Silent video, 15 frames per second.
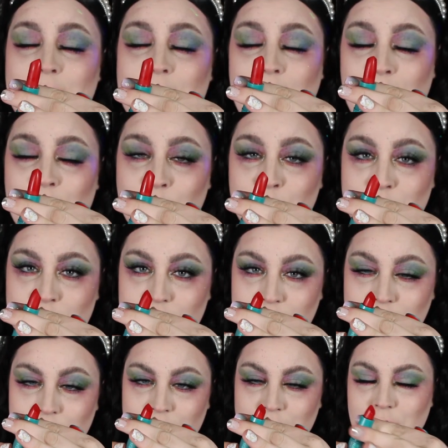the
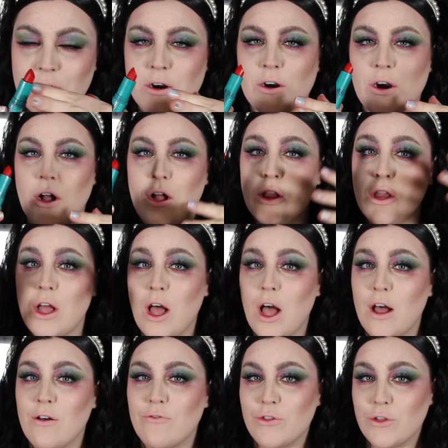names are all
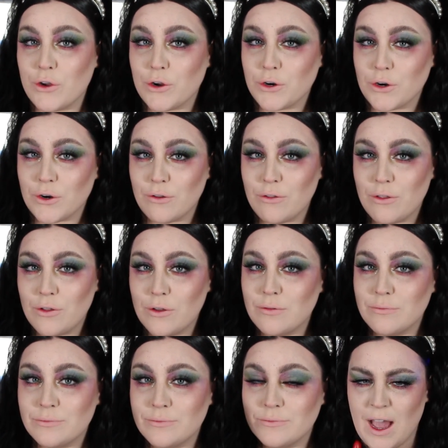of the earth.
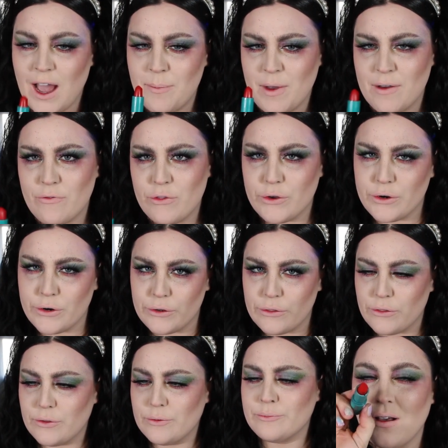I'm of the
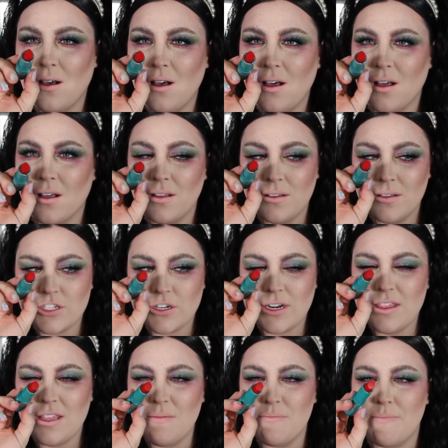earth. Oh, is there
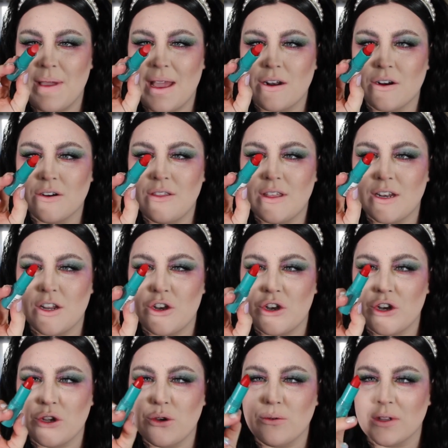anything better than a
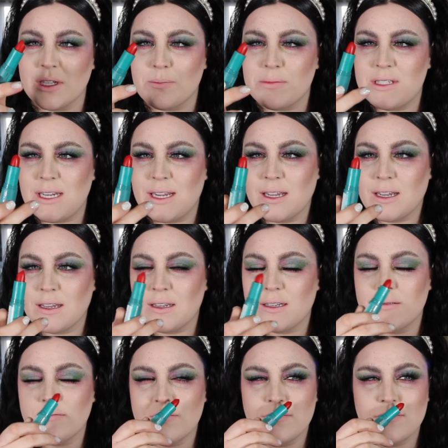new lipstick?
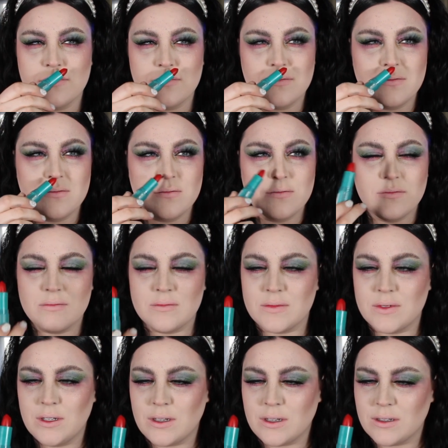
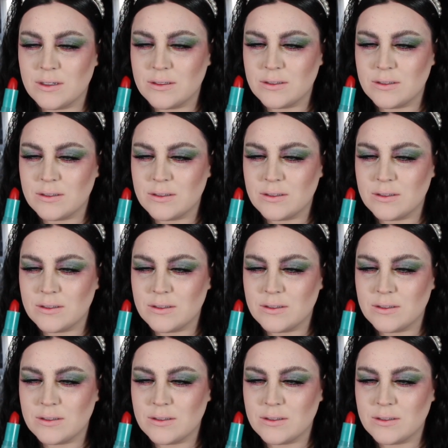Oh.